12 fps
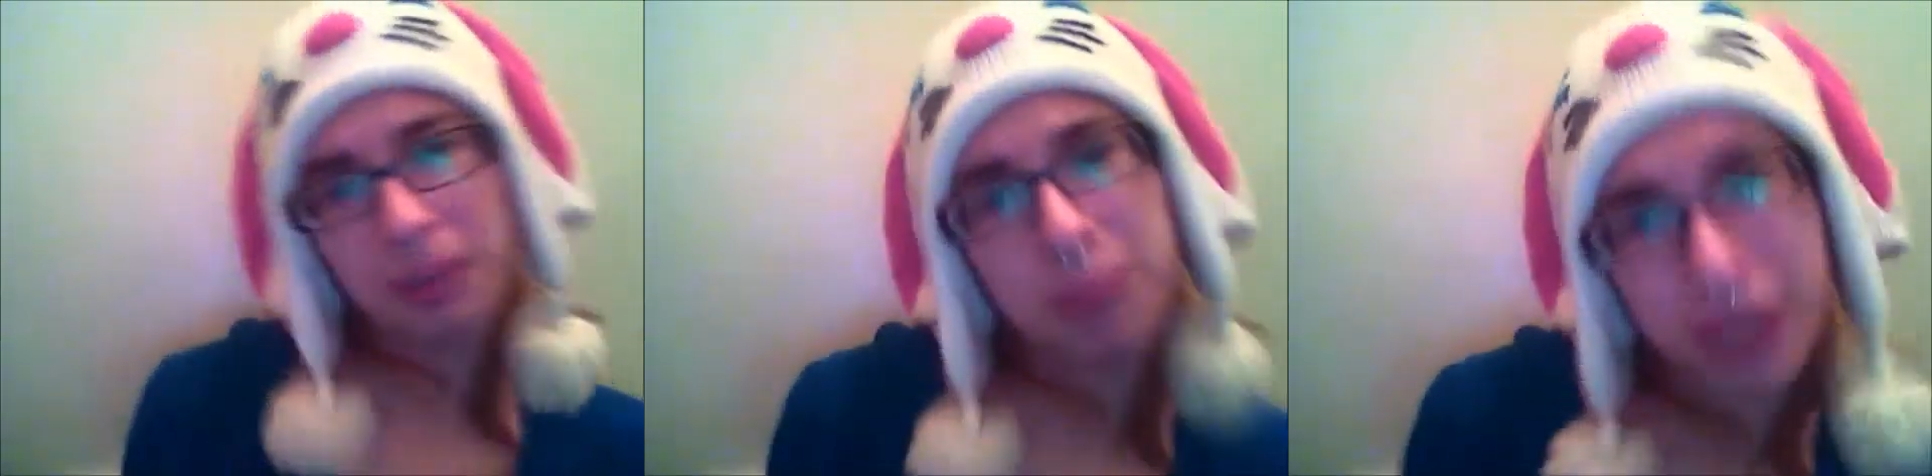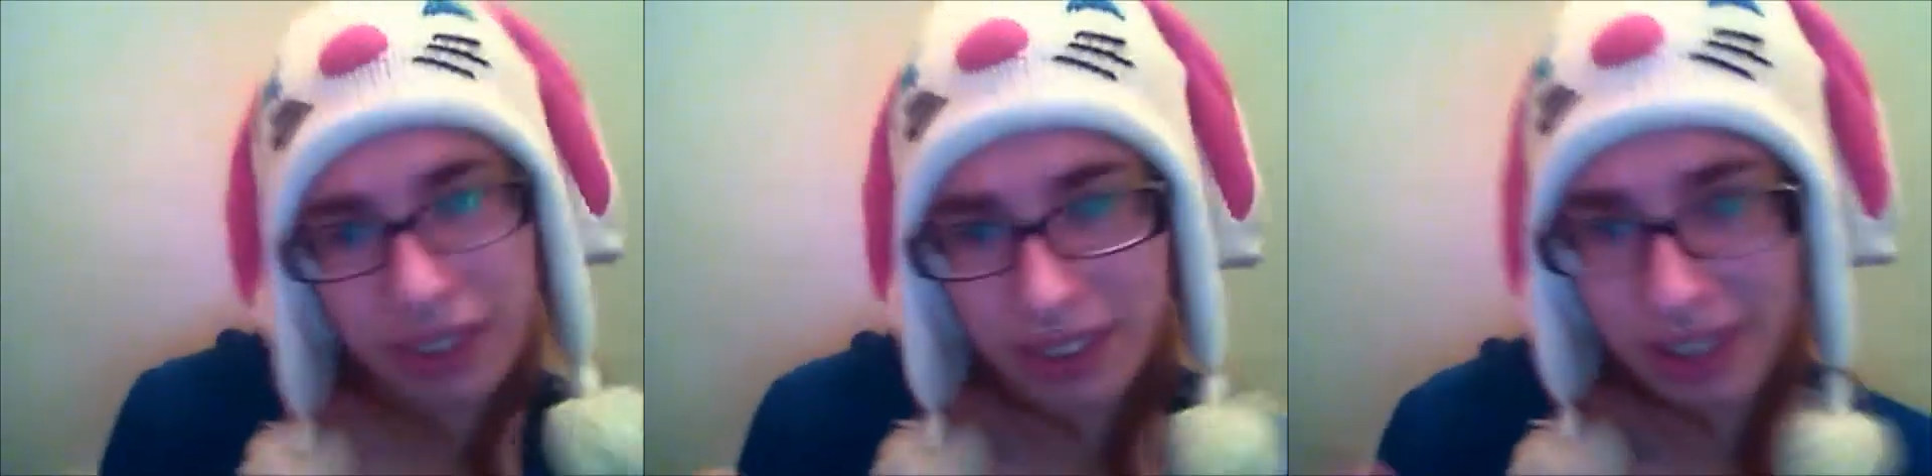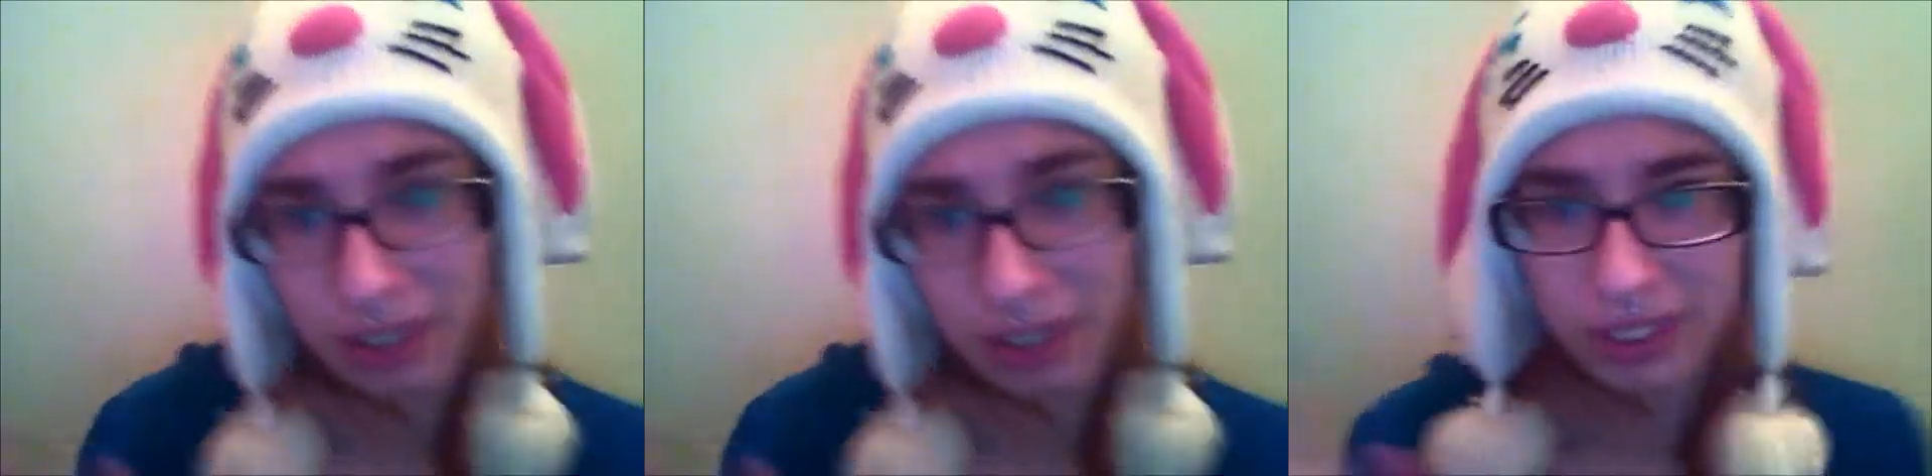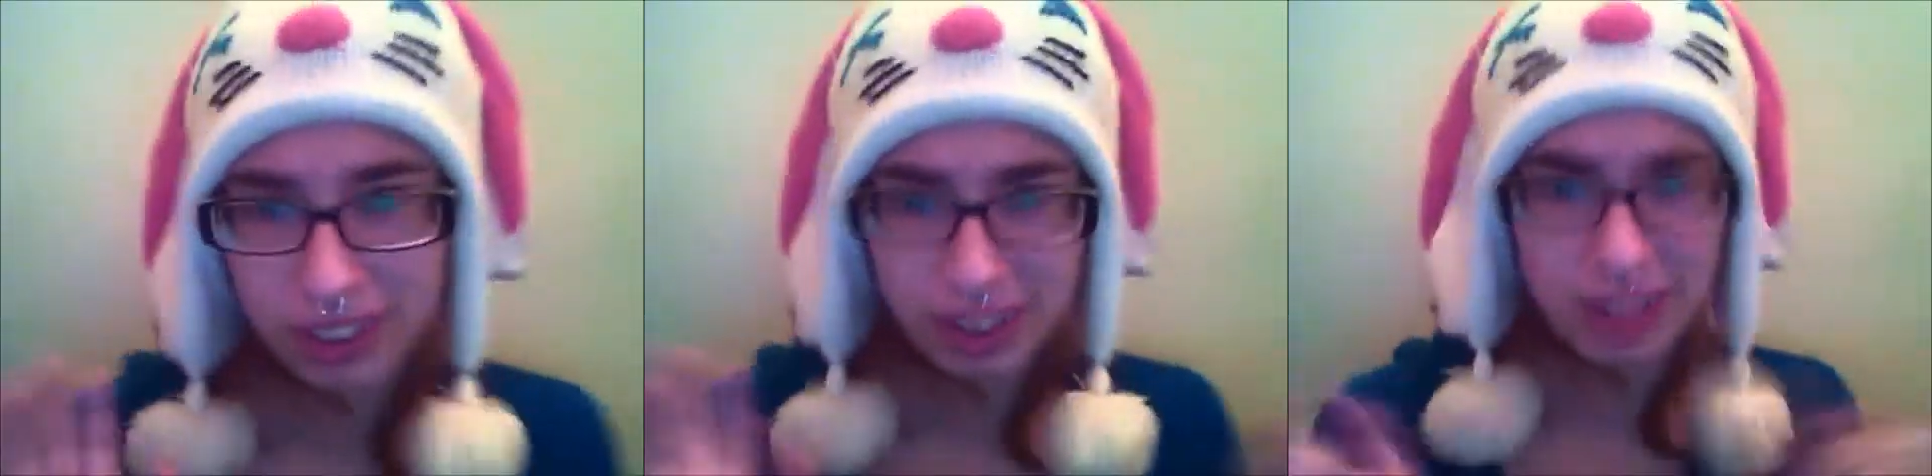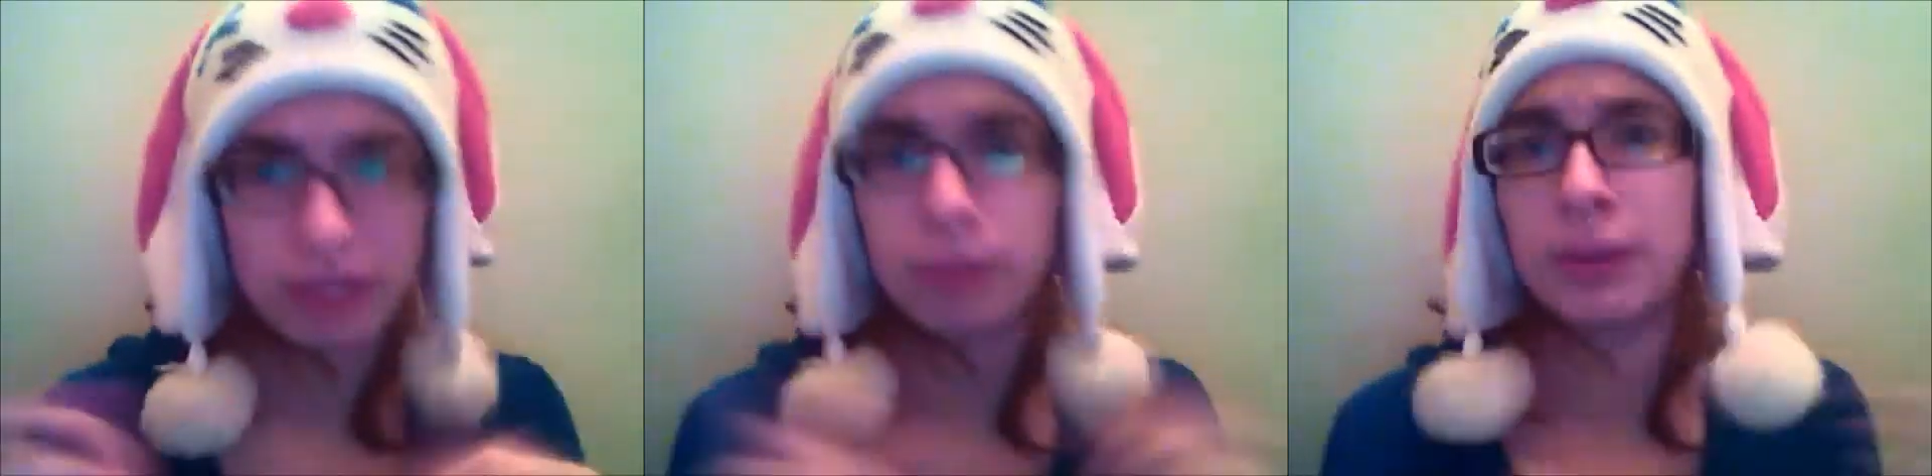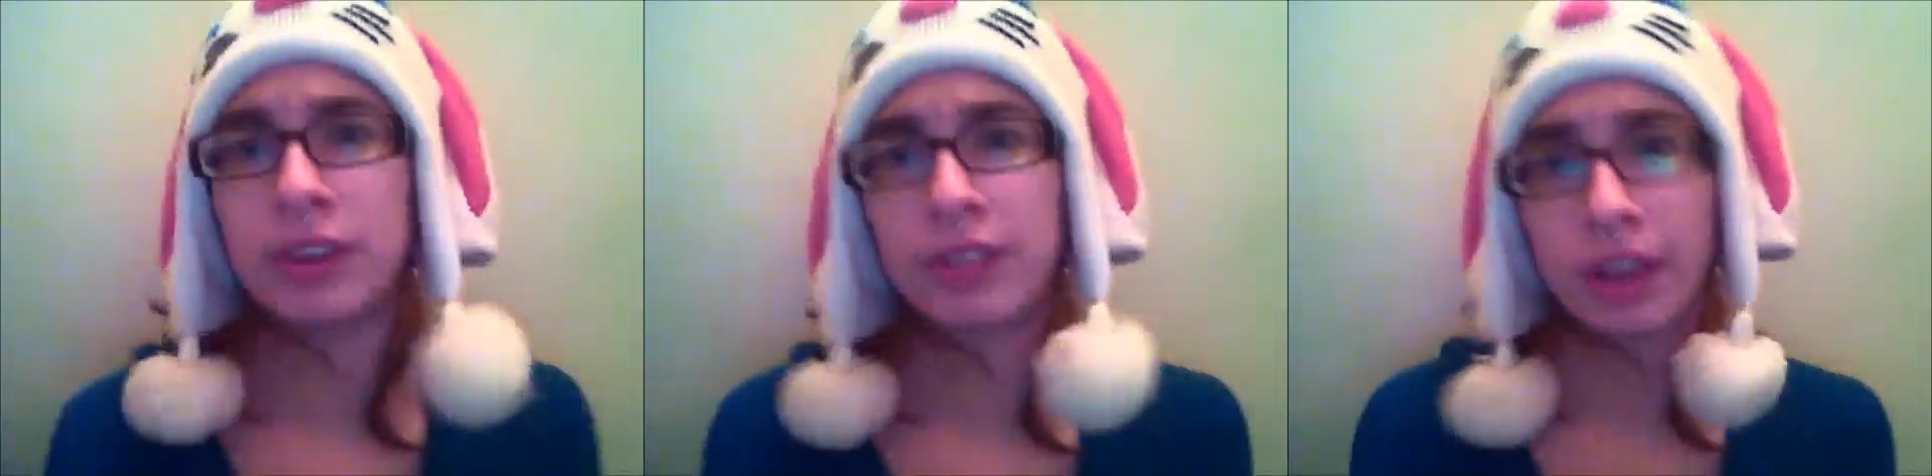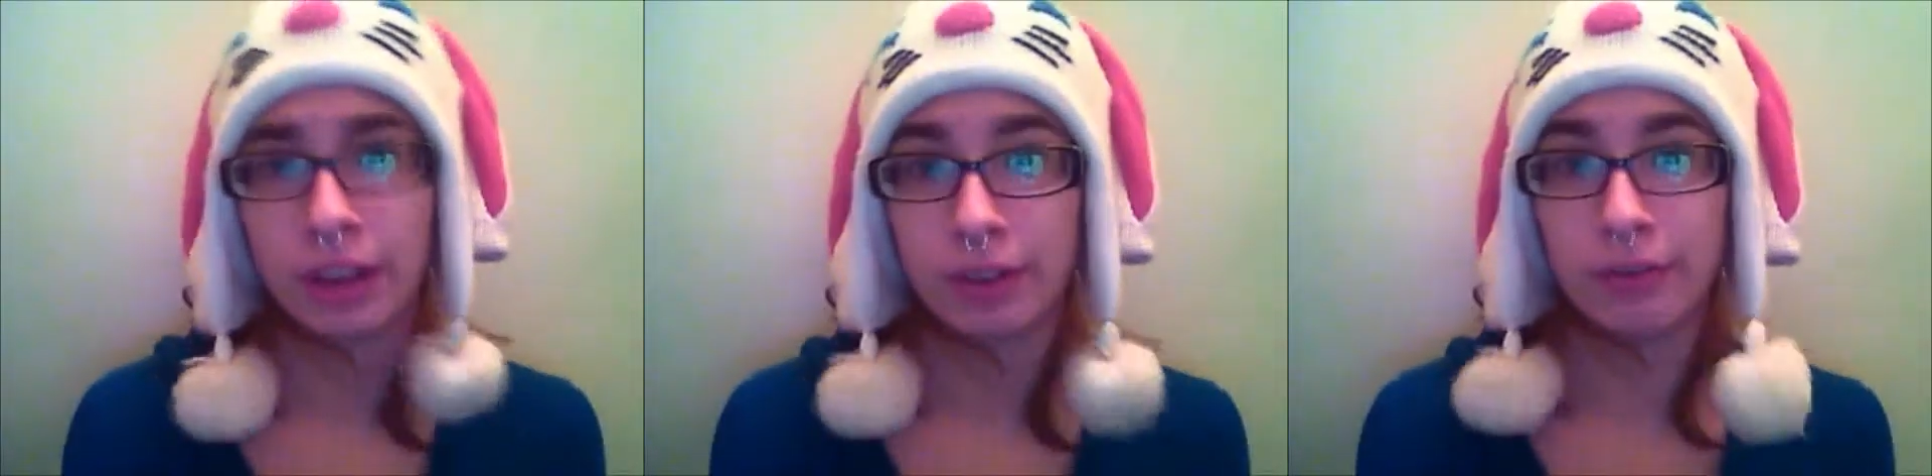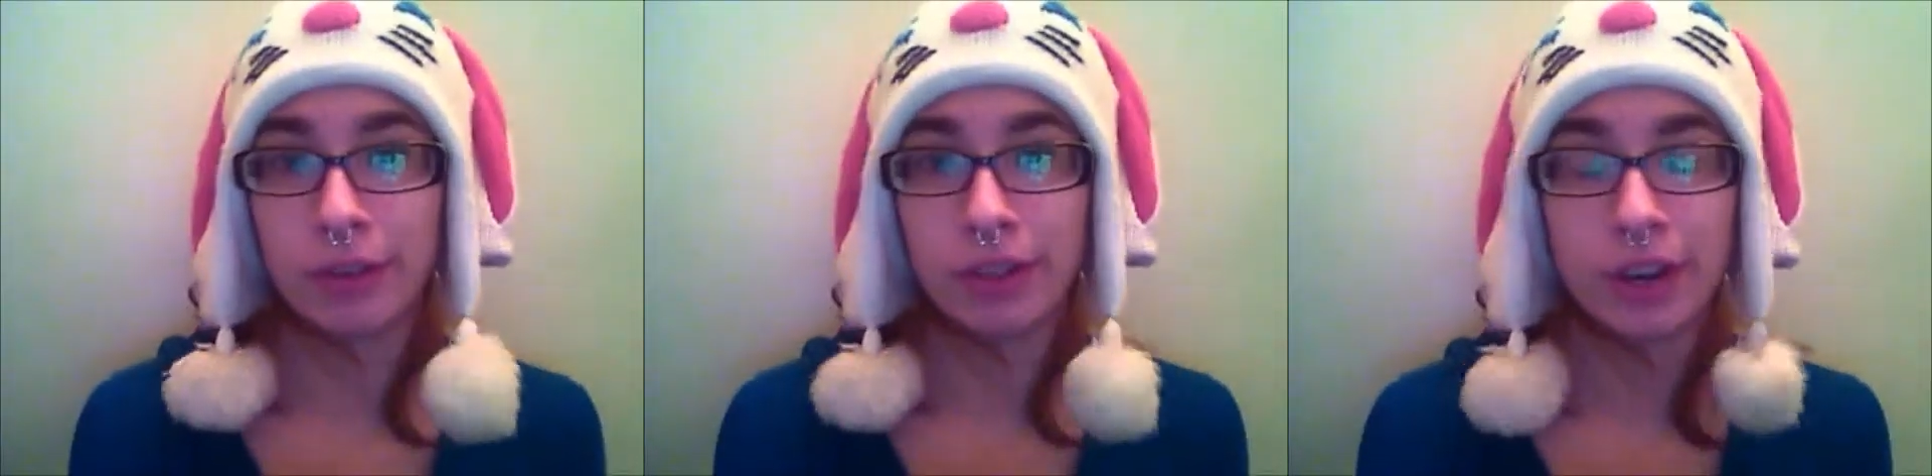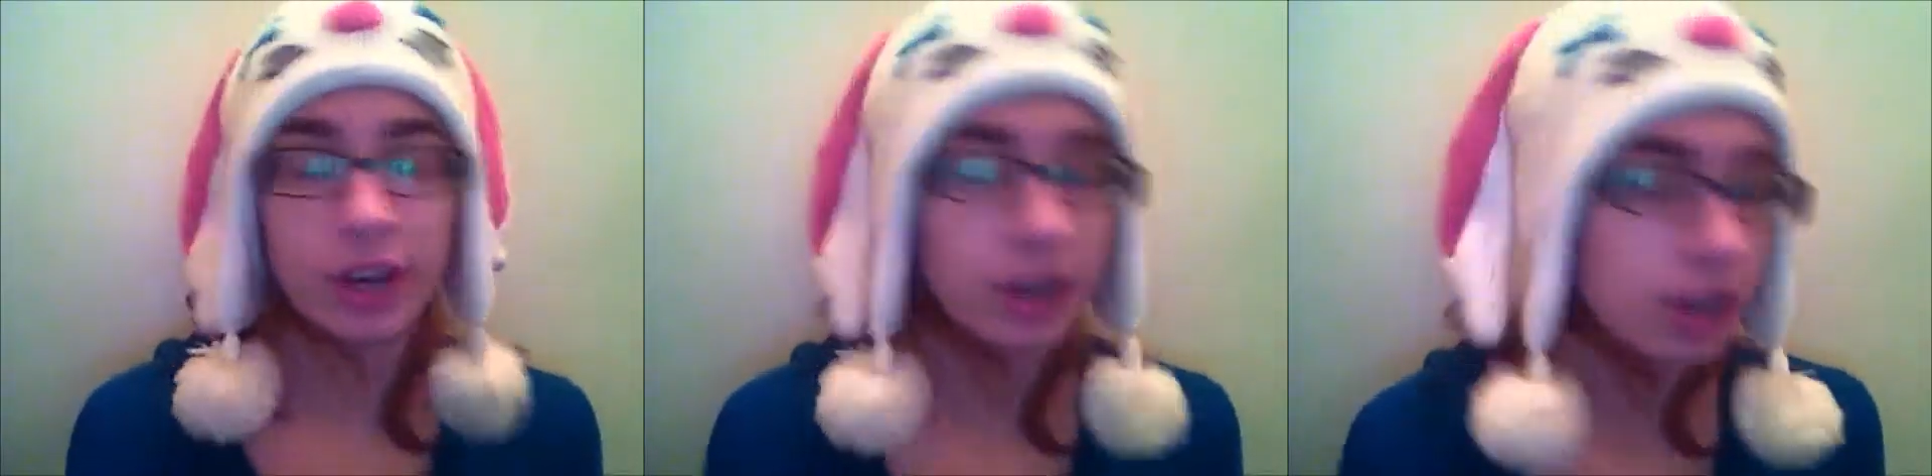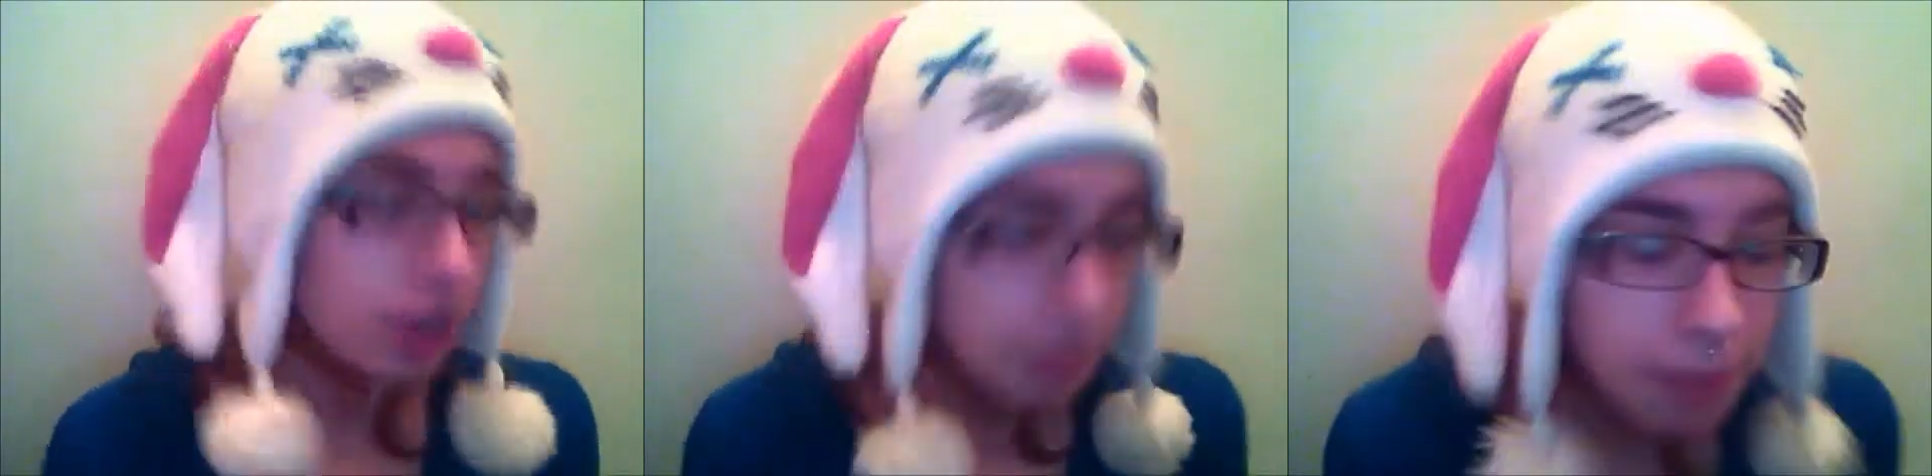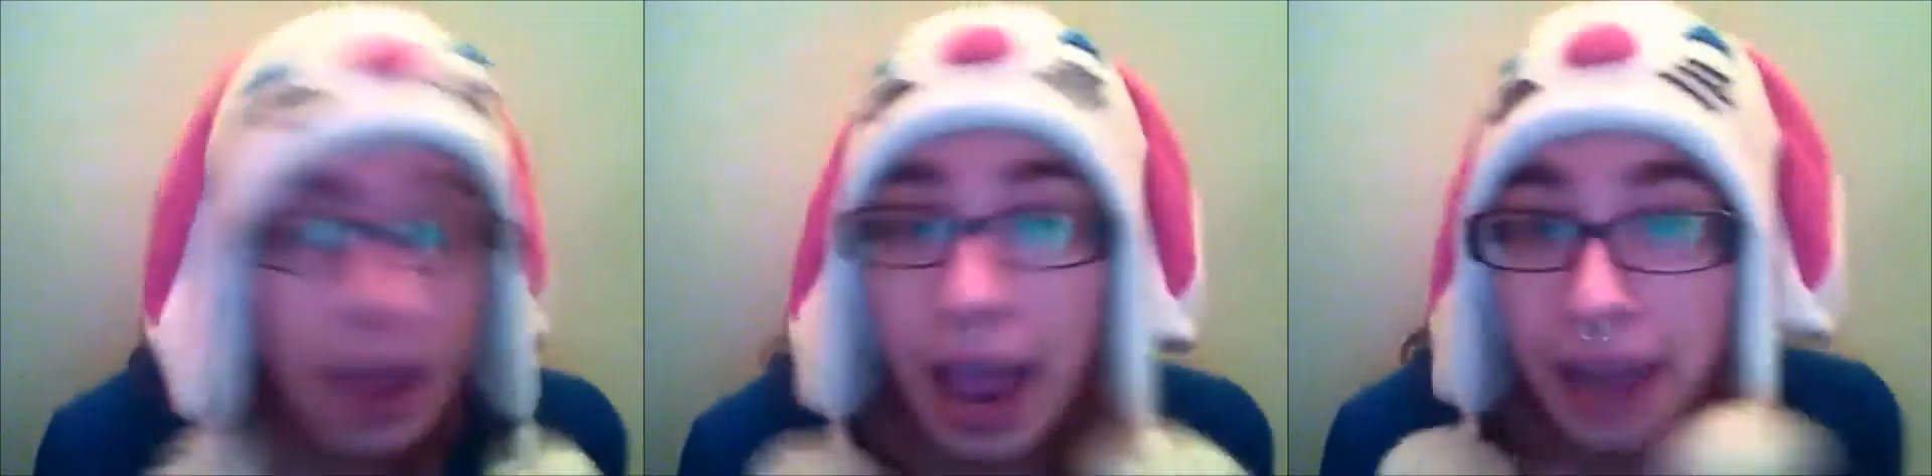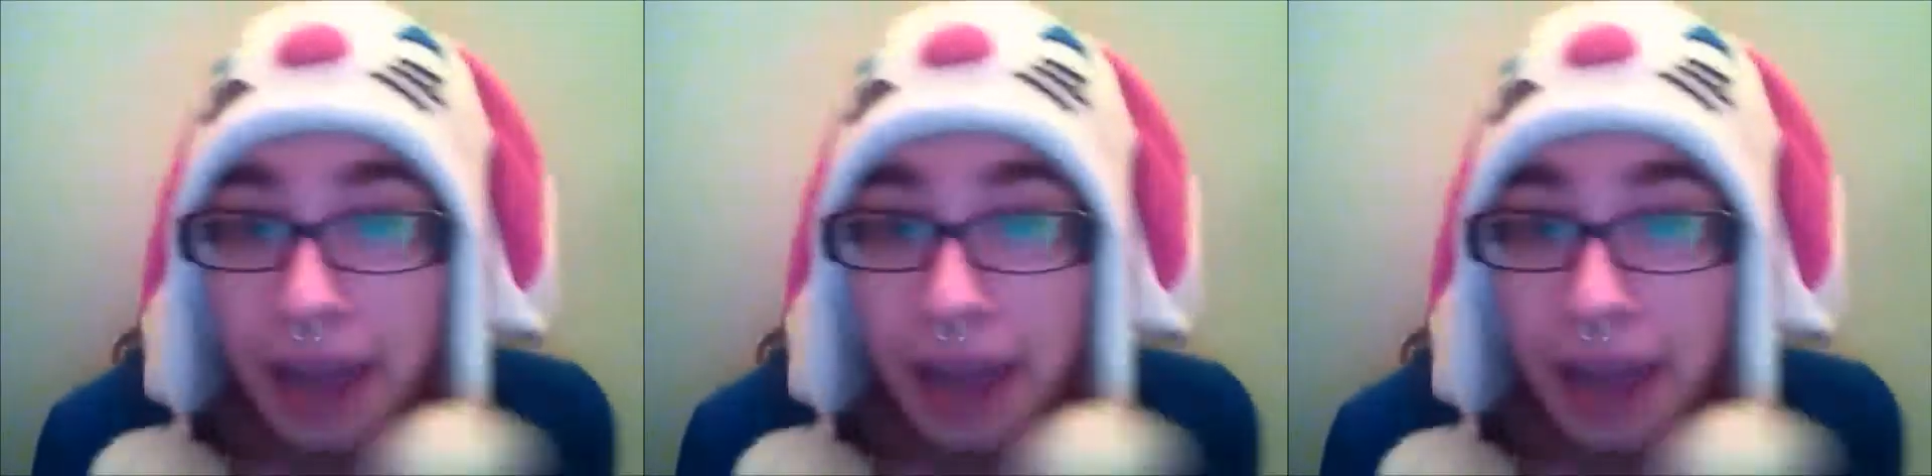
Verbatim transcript: Because that's because I live with her. But